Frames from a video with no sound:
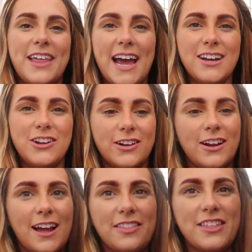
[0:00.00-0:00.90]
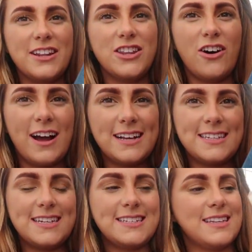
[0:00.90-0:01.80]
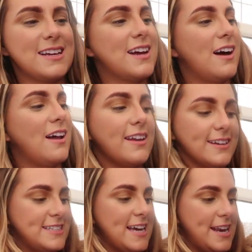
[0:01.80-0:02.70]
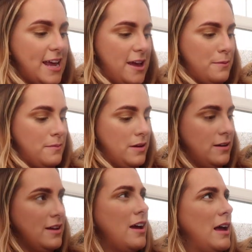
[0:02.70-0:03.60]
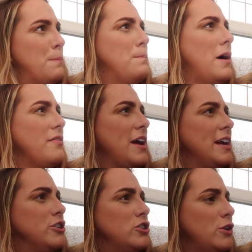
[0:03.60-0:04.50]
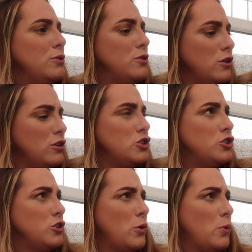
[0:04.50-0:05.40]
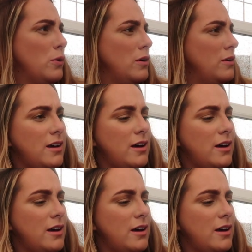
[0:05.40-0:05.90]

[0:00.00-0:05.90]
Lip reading: They look like the nicest colour denim, but they do look short.